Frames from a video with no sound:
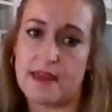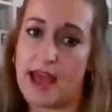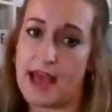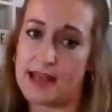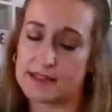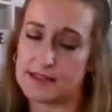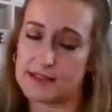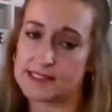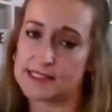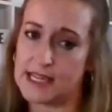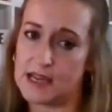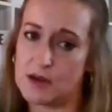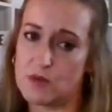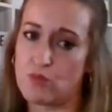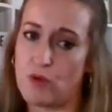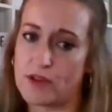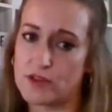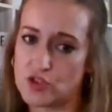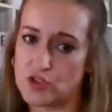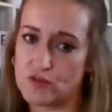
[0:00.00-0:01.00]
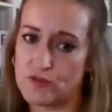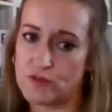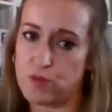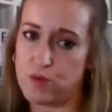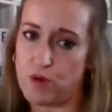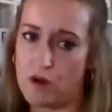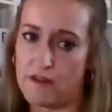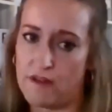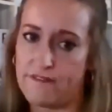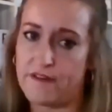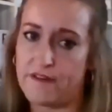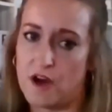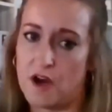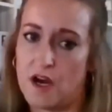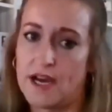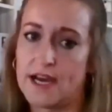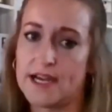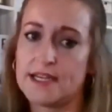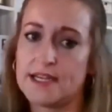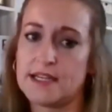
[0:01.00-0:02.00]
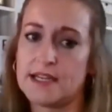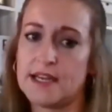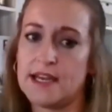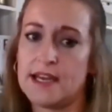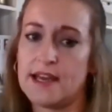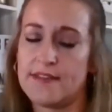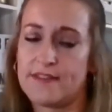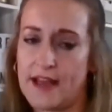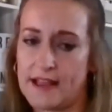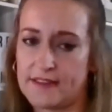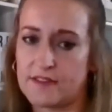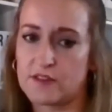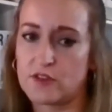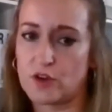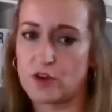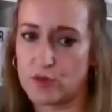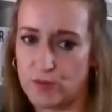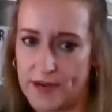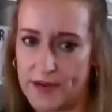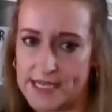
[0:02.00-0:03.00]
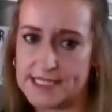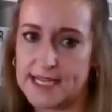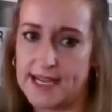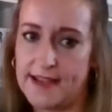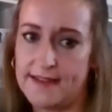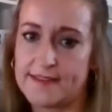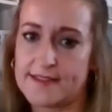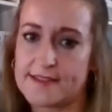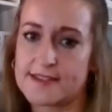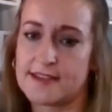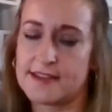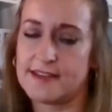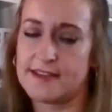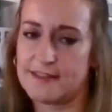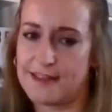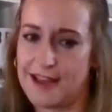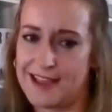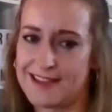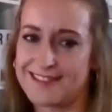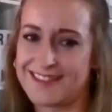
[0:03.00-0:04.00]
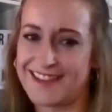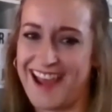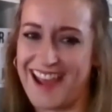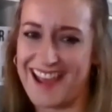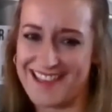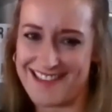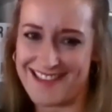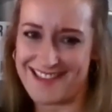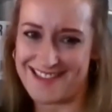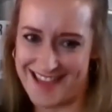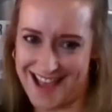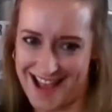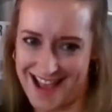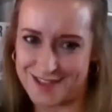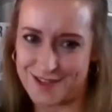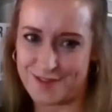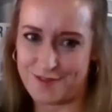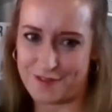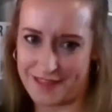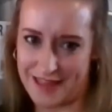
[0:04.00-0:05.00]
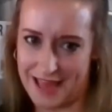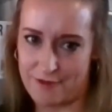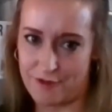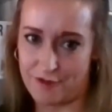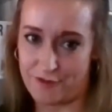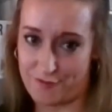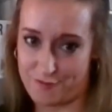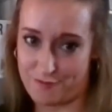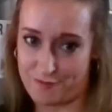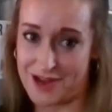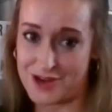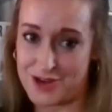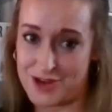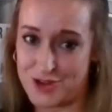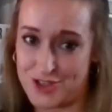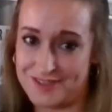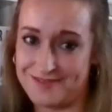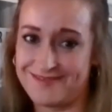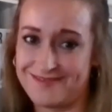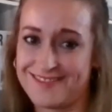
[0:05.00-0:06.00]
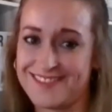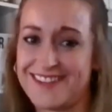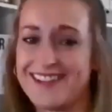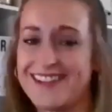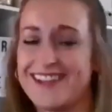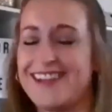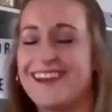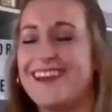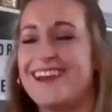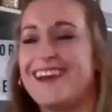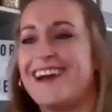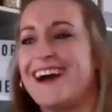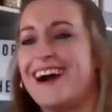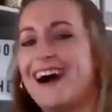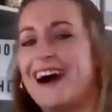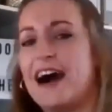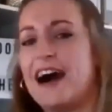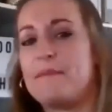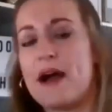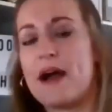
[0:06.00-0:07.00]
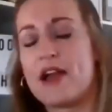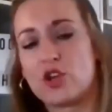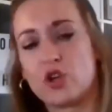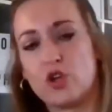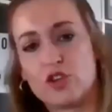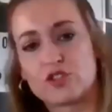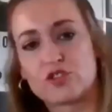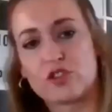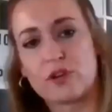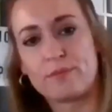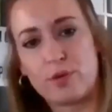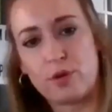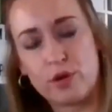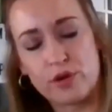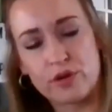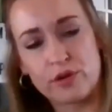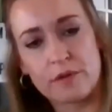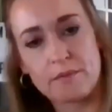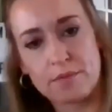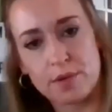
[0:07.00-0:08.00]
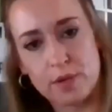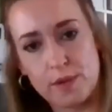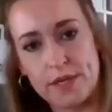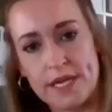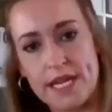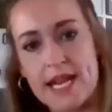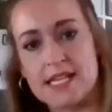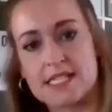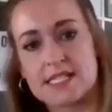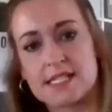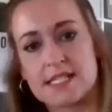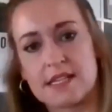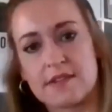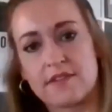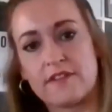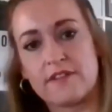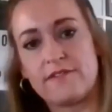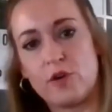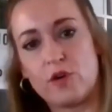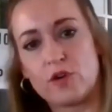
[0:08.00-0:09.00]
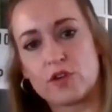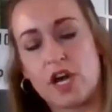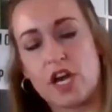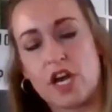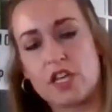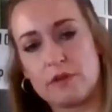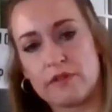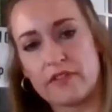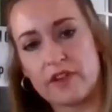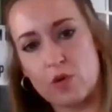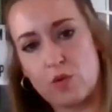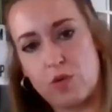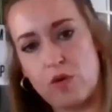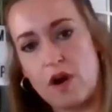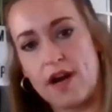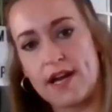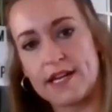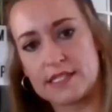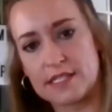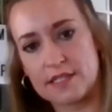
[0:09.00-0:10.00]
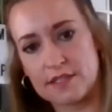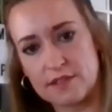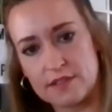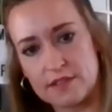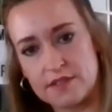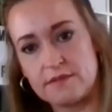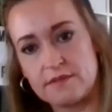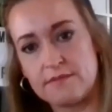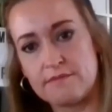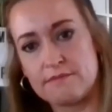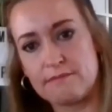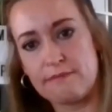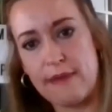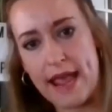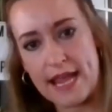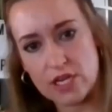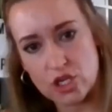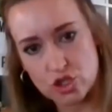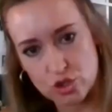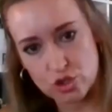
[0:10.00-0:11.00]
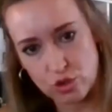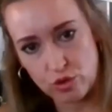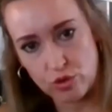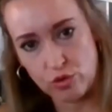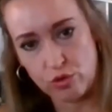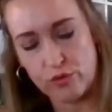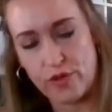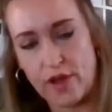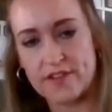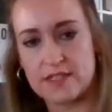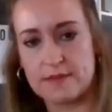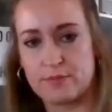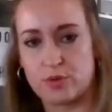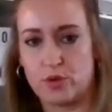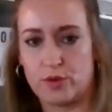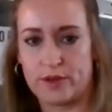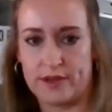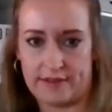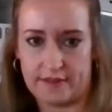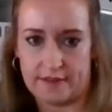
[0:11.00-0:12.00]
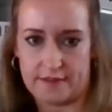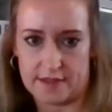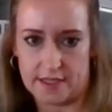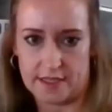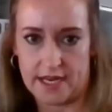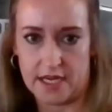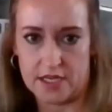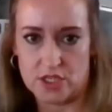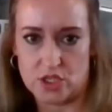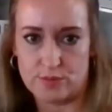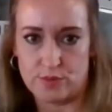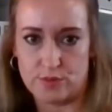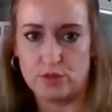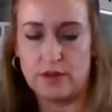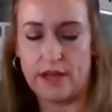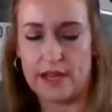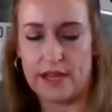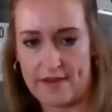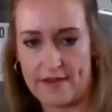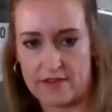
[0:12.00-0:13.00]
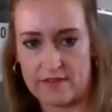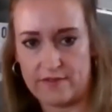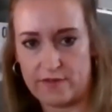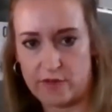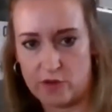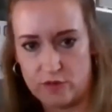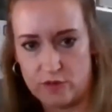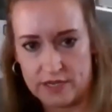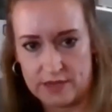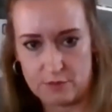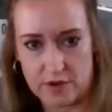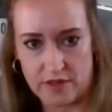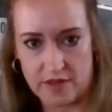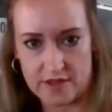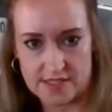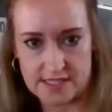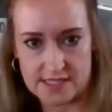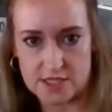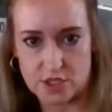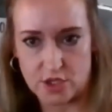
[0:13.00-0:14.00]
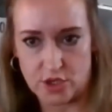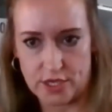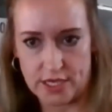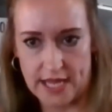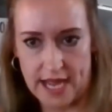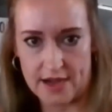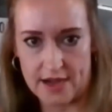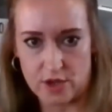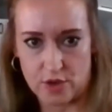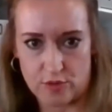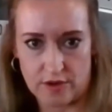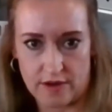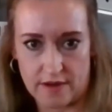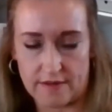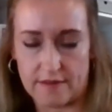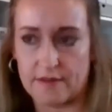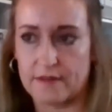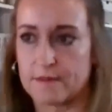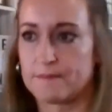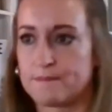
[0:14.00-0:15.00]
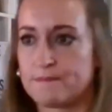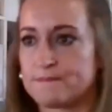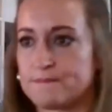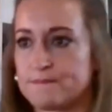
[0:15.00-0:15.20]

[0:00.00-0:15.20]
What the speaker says: As I said, once you've qualified, that's not a retest. They're saying that that's for their information. And you'll also report your employees because every fortnight you'll be required to make sure those employees are still eligible and haven't fallen in one of those excluded categories.